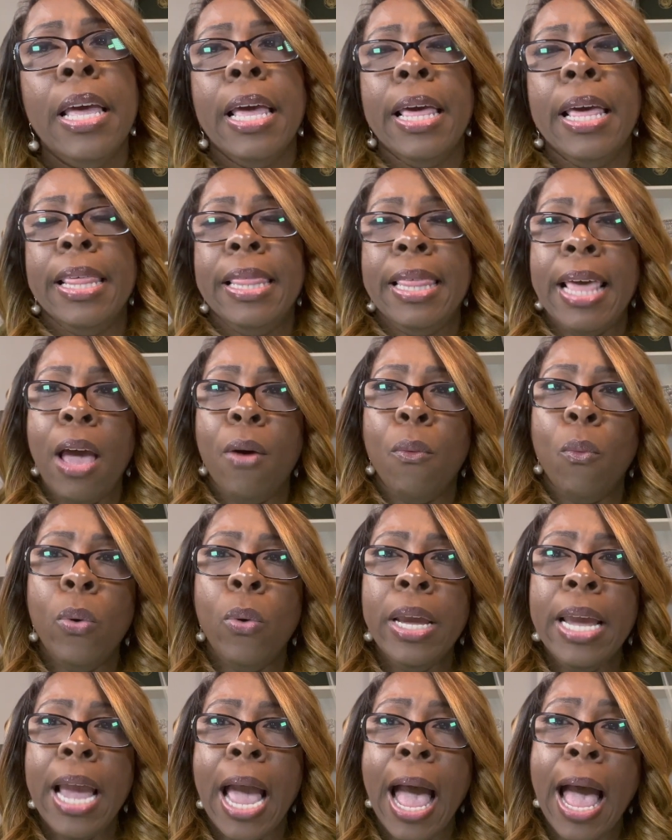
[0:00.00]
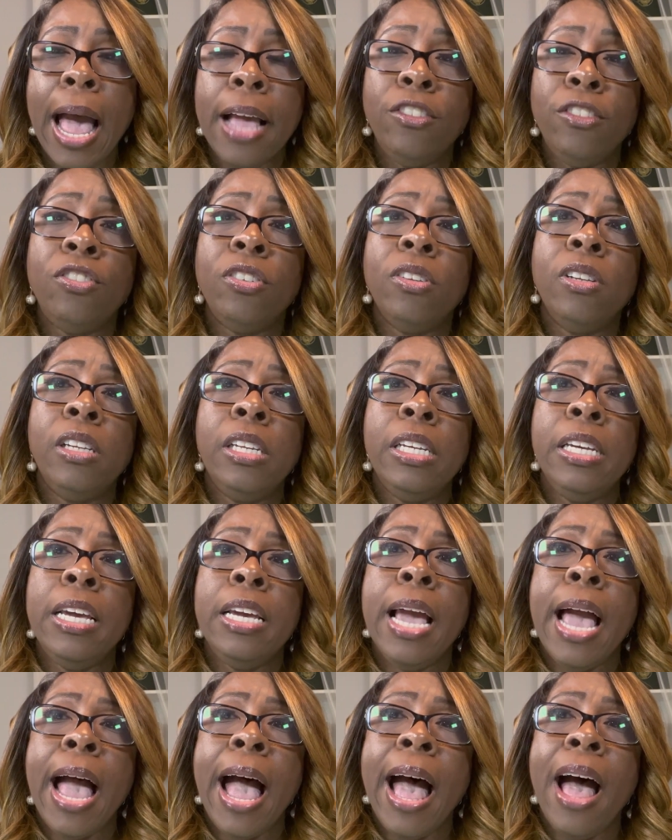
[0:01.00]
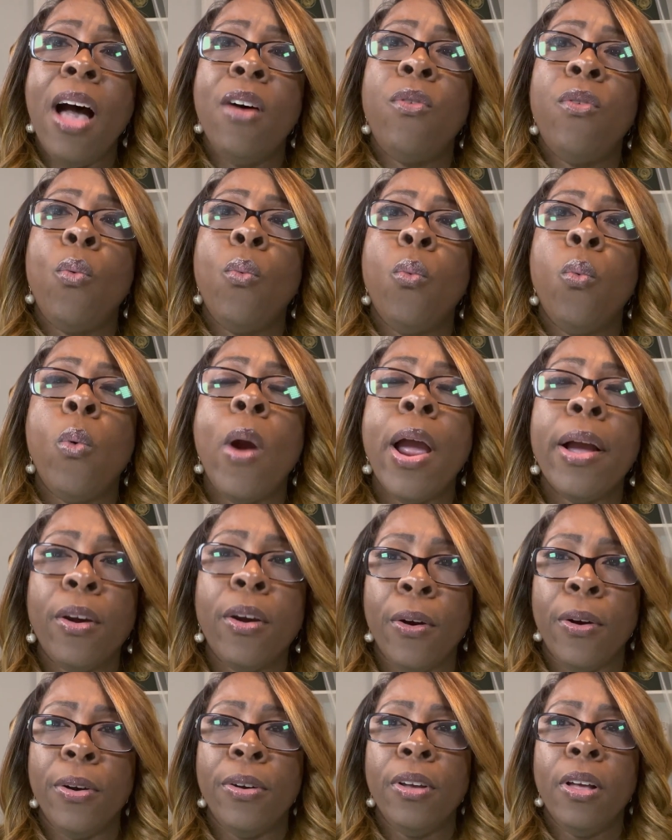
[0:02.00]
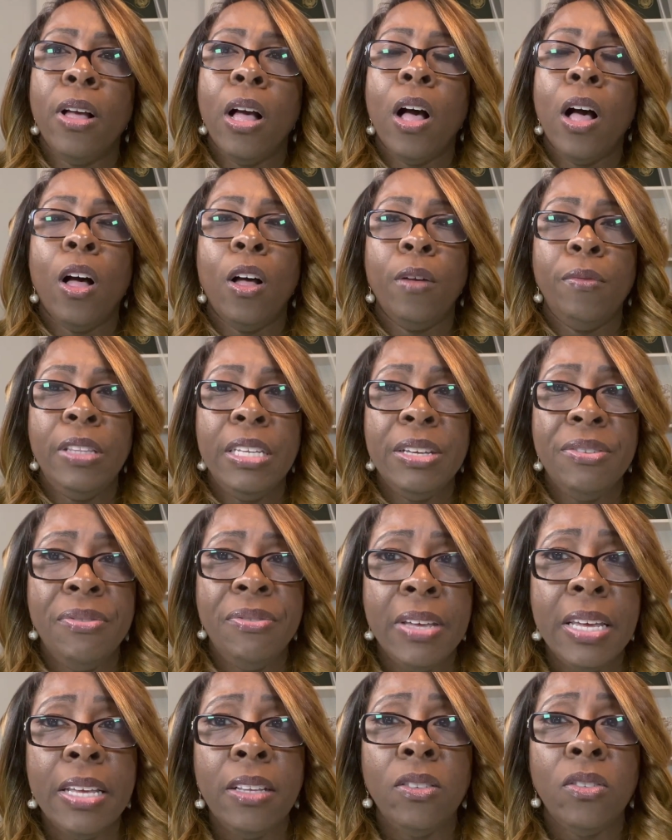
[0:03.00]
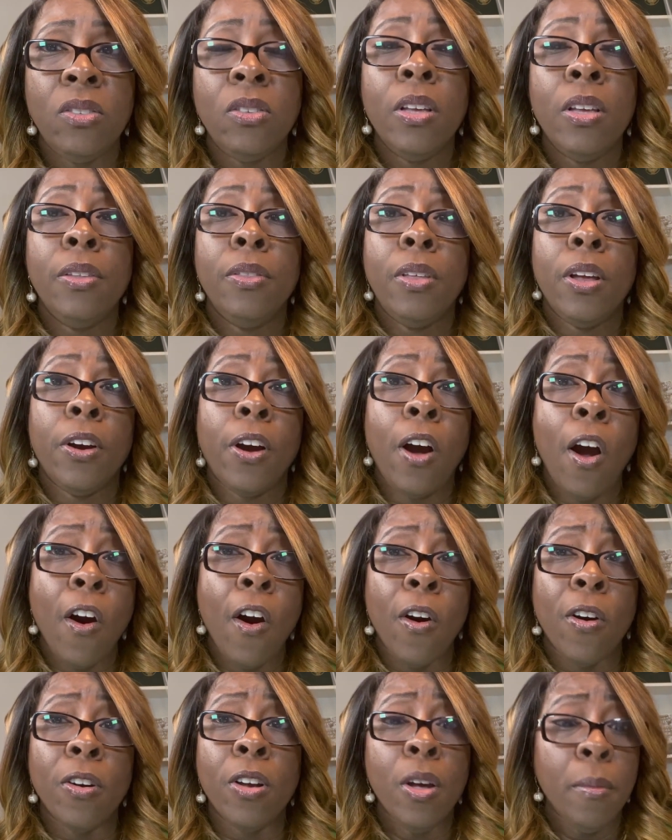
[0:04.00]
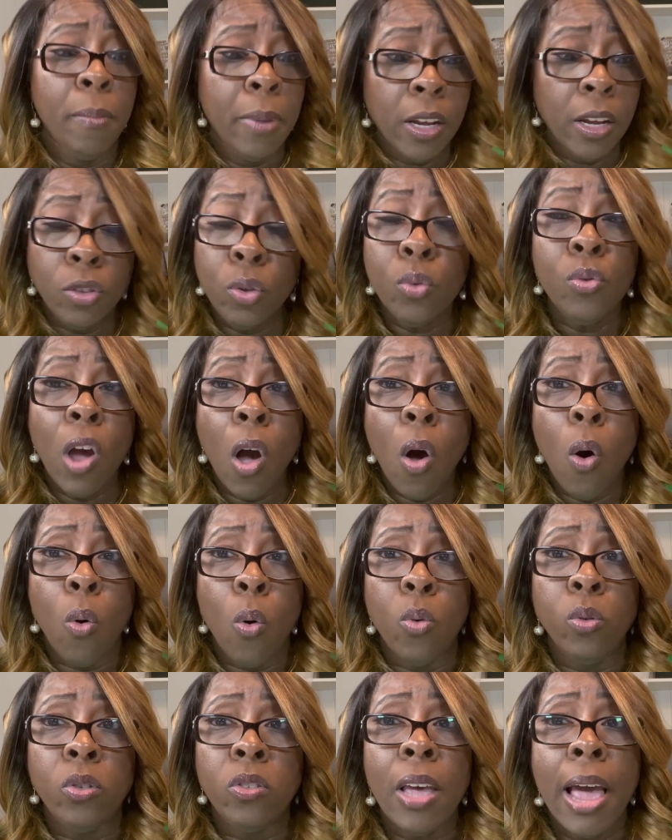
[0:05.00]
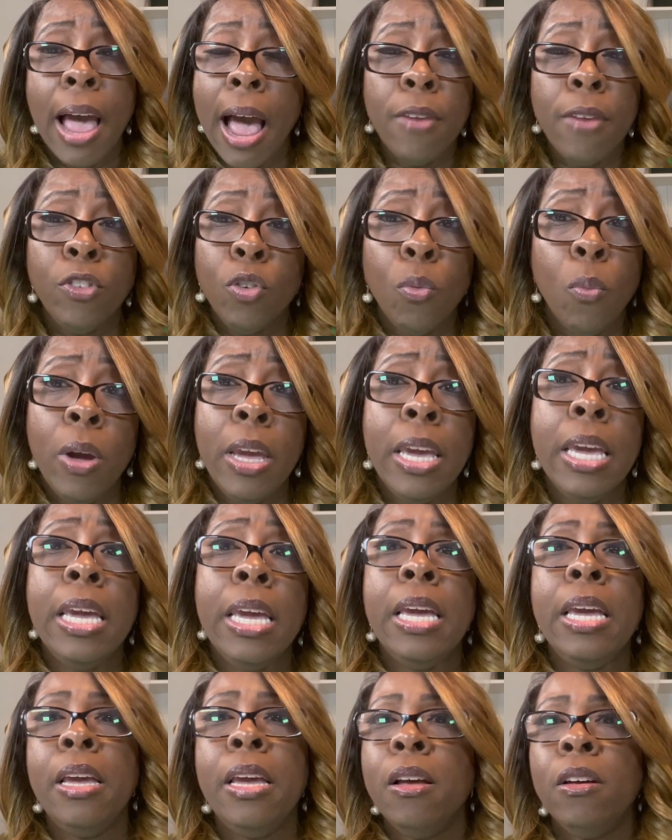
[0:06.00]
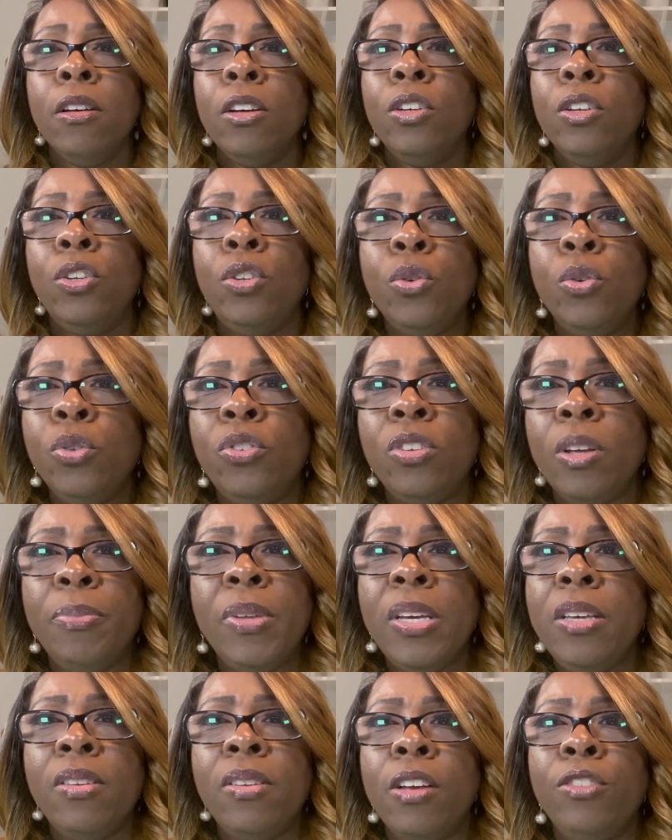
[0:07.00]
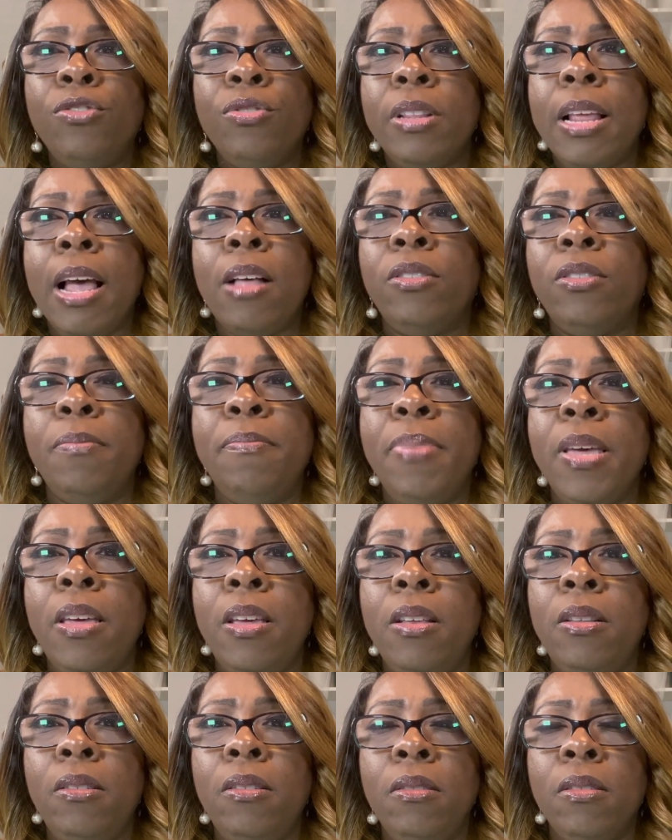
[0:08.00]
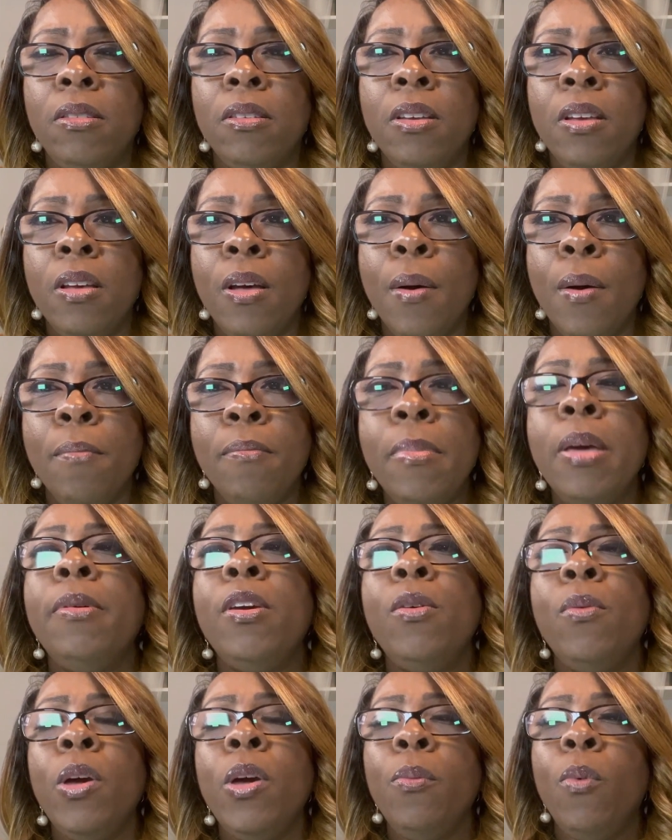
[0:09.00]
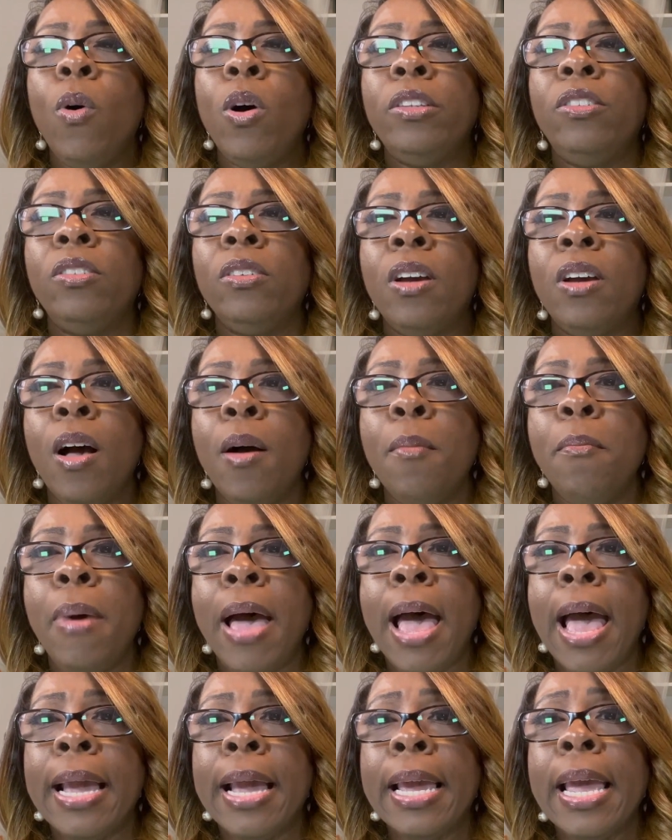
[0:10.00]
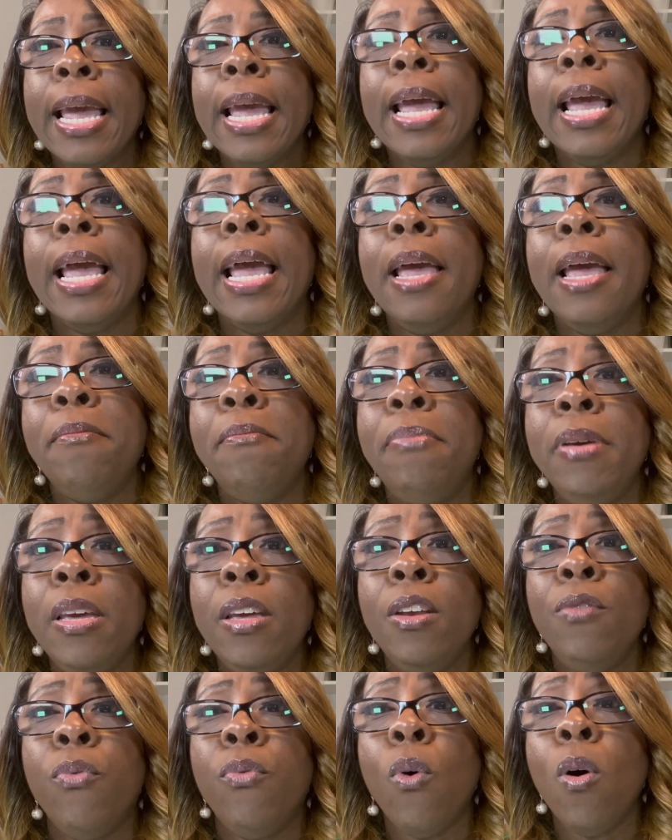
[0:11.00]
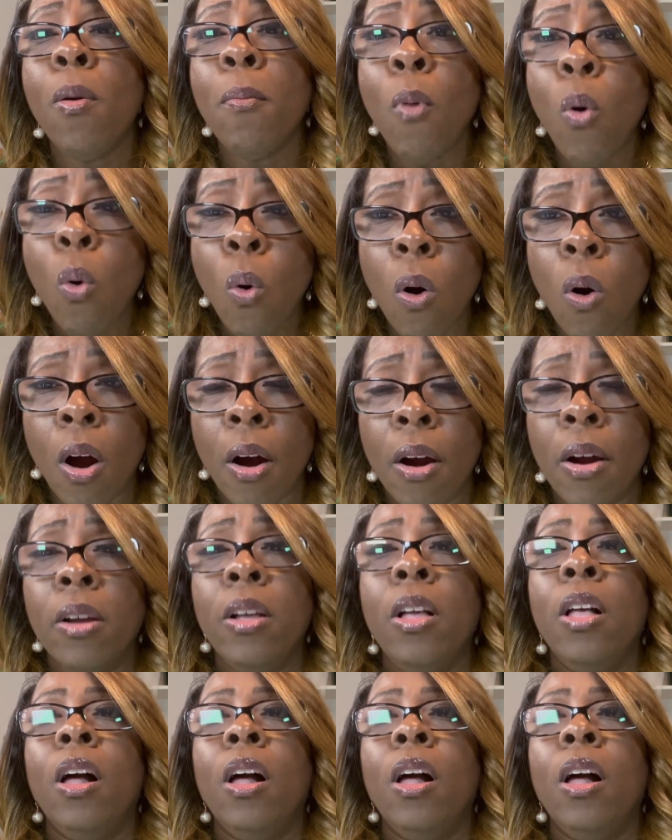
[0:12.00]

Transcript: that we actually have a record of the events that occurred. Because who knows, after we use up these 100,000 pens, maybe we want to come back and bid for more.